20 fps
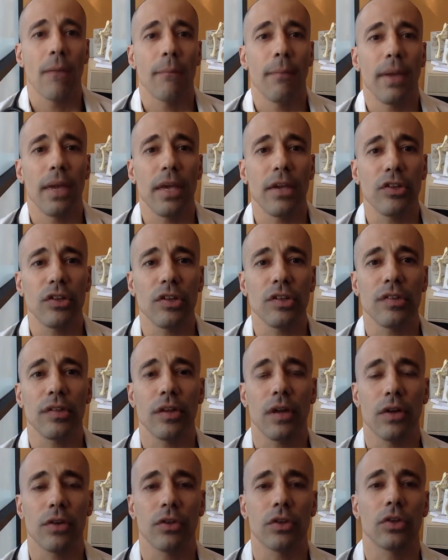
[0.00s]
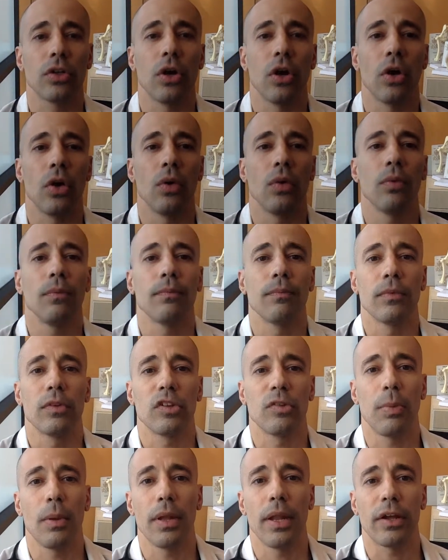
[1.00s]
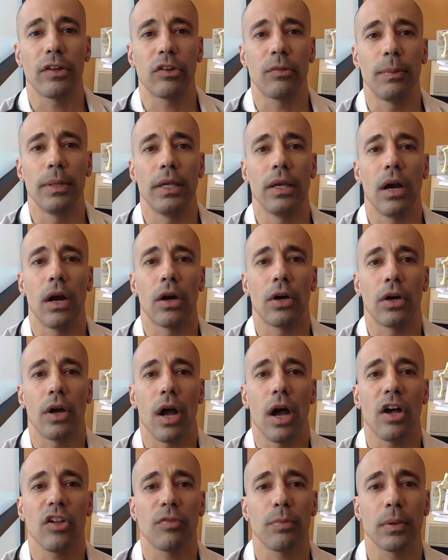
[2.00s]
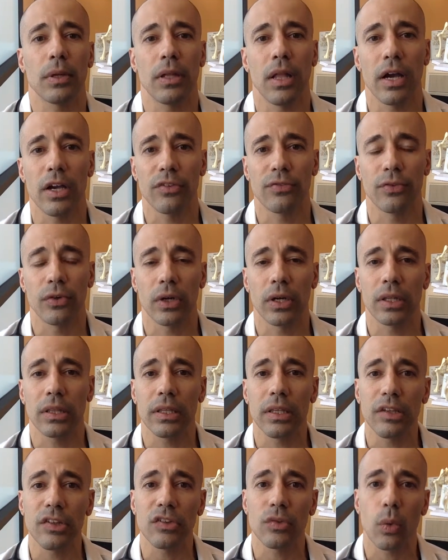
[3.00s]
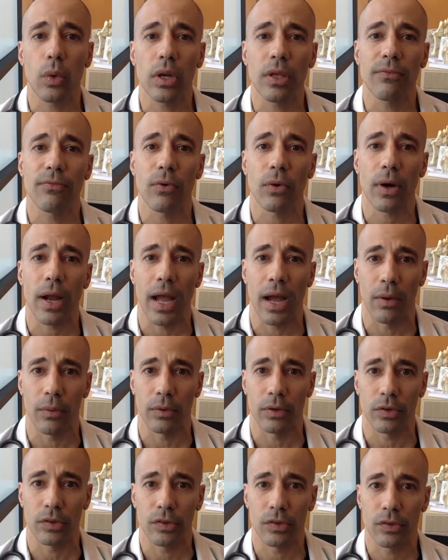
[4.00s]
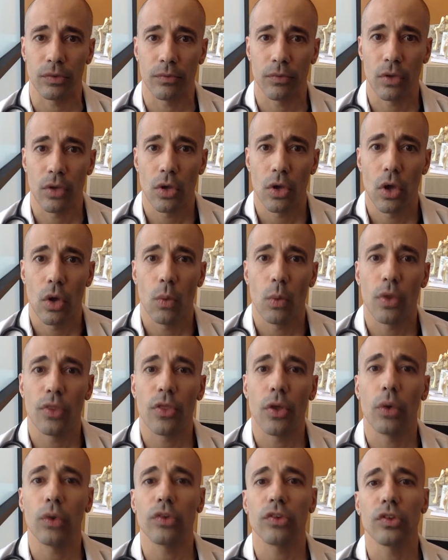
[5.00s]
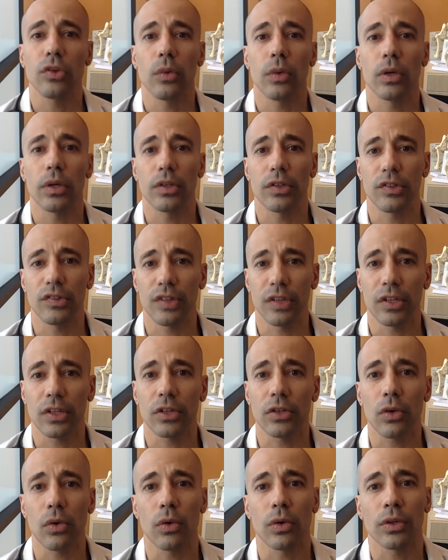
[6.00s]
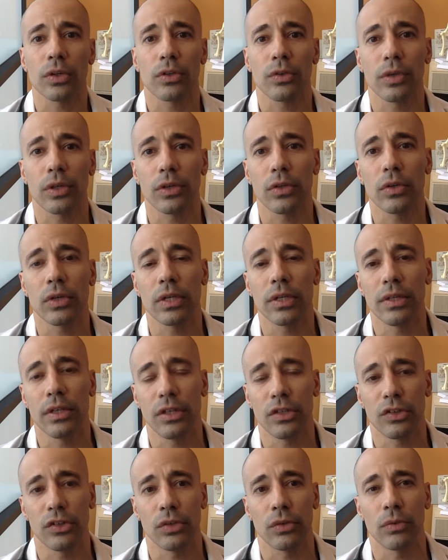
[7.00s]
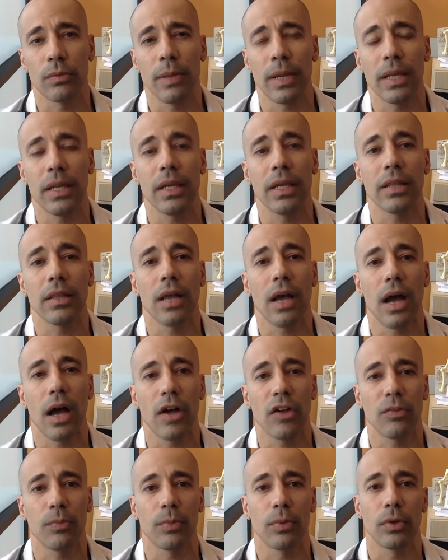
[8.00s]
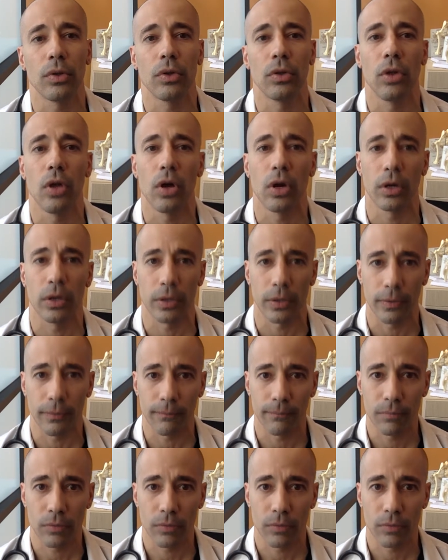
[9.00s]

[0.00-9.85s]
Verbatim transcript: Patients that undergo splenectomy are hospitalized for at least twenty-four hours, with those who are sicker or in critical condition remaining in the hospital longer.